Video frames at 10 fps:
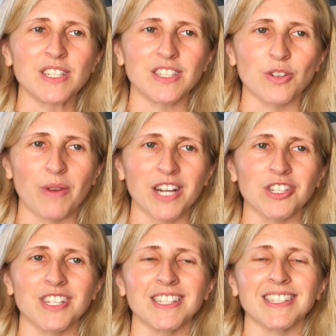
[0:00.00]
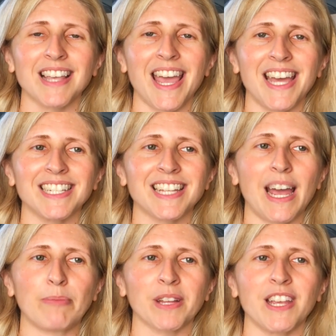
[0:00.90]
directions, and
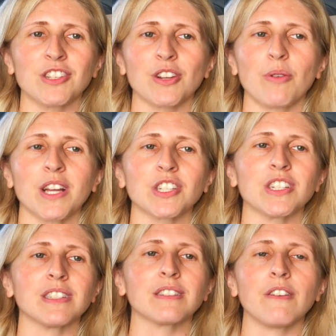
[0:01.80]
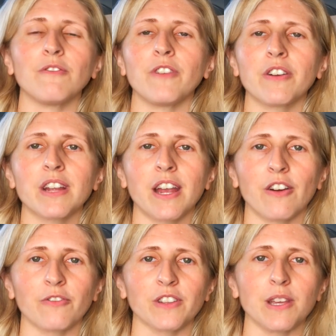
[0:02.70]
application questions very
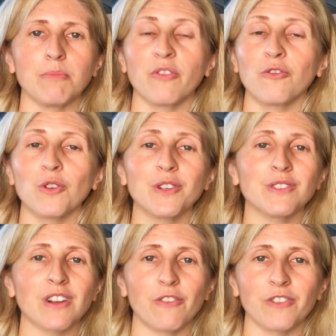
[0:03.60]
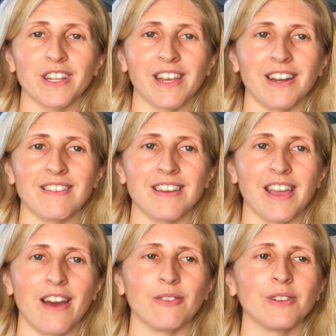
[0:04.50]
carefully before you start filling anything
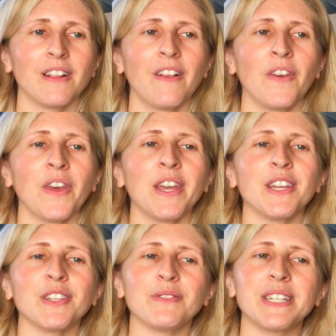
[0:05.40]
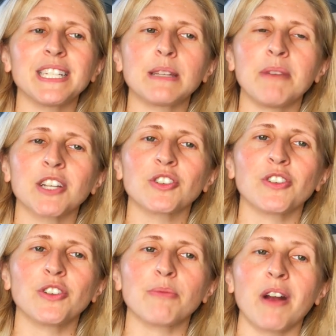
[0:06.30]
out. You need to make
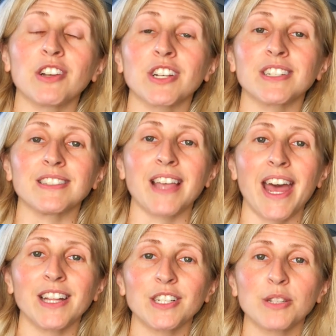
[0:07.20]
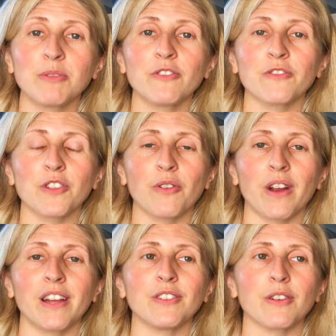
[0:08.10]
sure your project is eligible for the
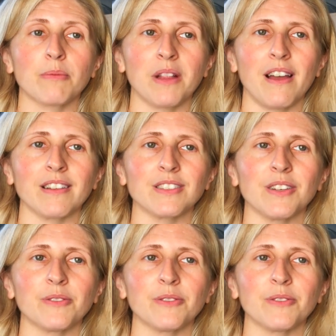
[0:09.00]
grant you're applying to.